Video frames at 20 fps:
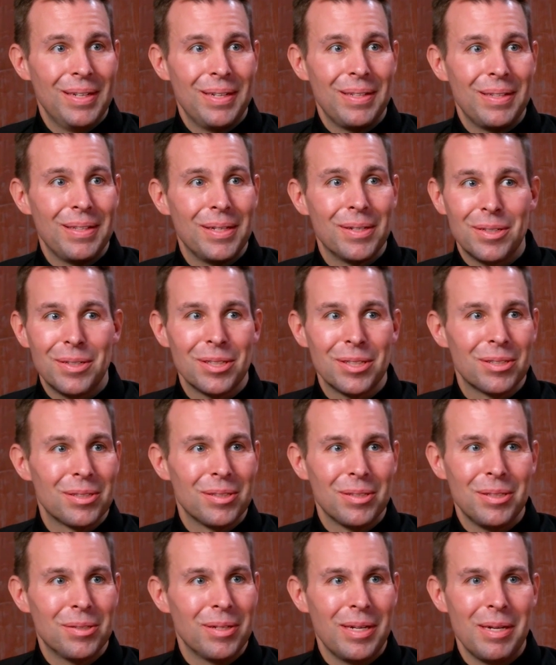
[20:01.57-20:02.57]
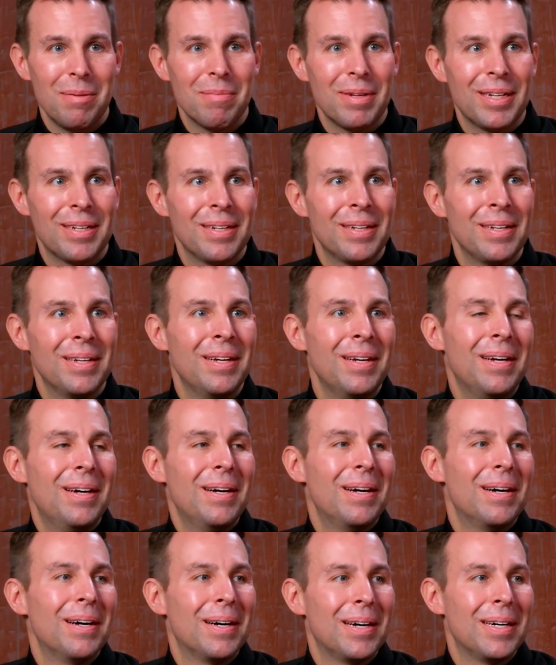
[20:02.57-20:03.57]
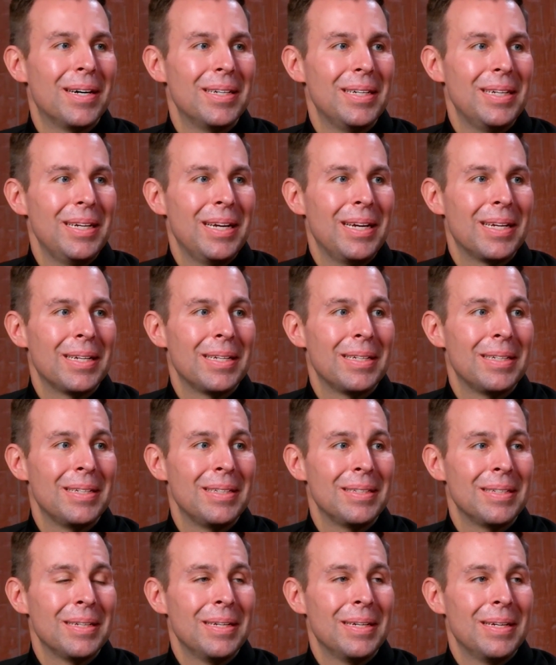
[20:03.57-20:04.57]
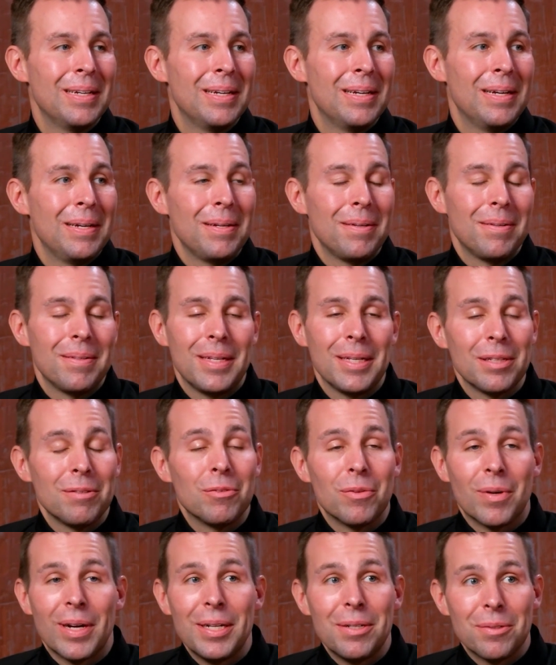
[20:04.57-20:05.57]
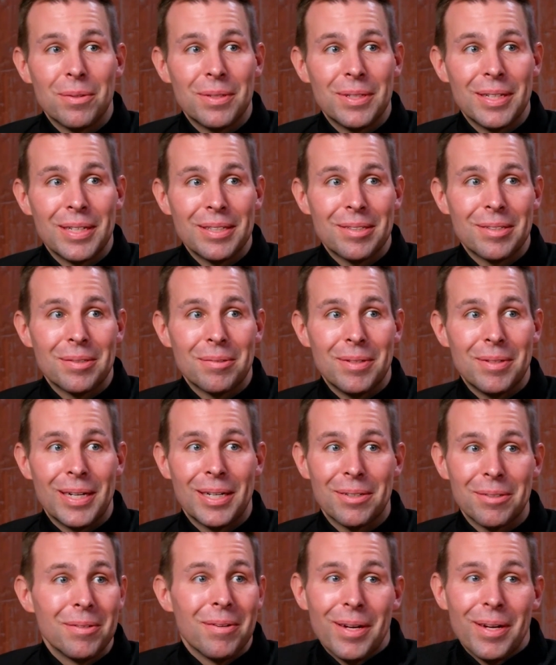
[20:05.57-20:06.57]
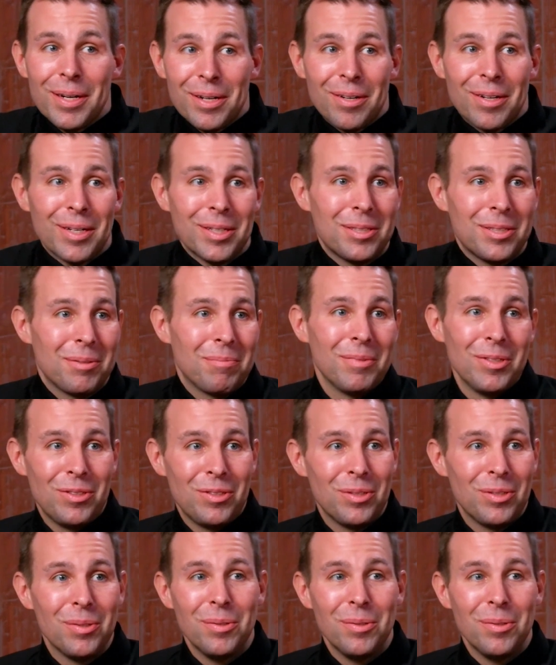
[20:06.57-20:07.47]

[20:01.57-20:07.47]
They were just great men. And they lived right door next to the rectory, right across from the school.